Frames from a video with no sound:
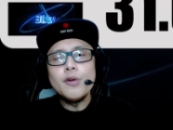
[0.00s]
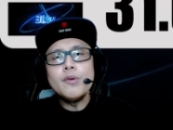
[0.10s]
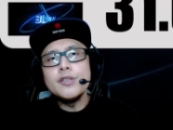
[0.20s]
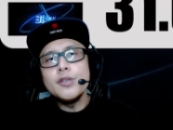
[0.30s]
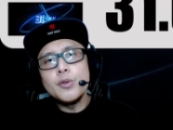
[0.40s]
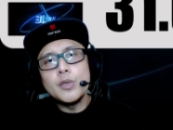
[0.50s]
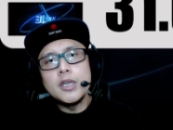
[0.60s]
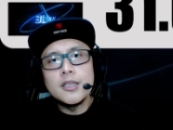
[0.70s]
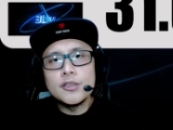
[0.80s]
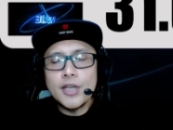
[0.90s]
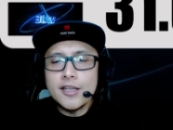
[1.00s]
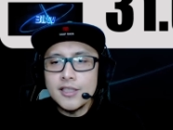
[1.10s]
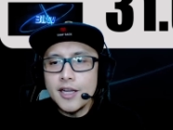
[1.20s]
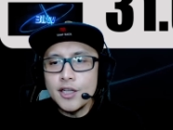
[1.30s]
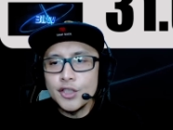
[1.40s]
was no uh,
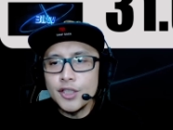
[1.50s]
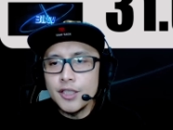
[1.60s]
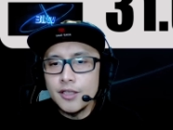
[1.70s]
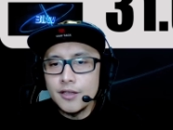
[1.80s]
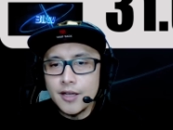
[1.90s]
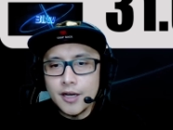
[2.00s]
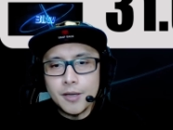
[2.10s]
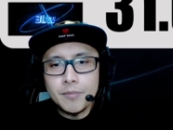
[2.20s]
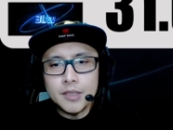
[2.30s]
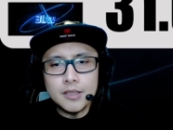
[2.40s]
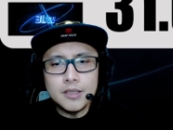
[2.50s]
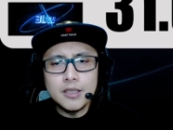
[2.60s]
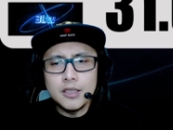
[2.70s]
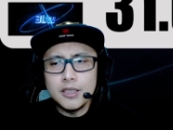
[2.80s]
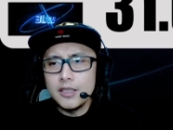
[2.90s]
translation there, but
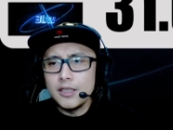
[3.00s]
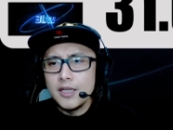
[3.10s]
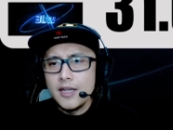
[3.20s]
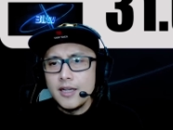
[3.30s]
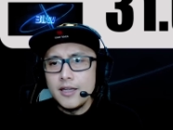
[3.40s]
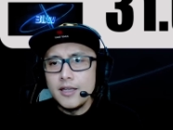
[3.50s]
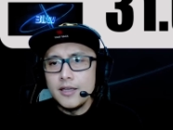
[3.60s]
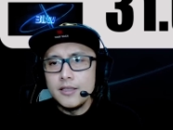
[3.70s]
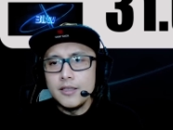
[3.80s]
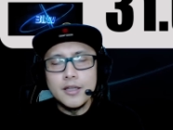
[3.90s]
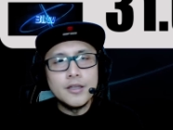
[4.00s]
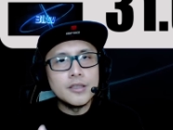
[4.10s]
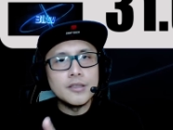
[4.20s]
uh, in, in this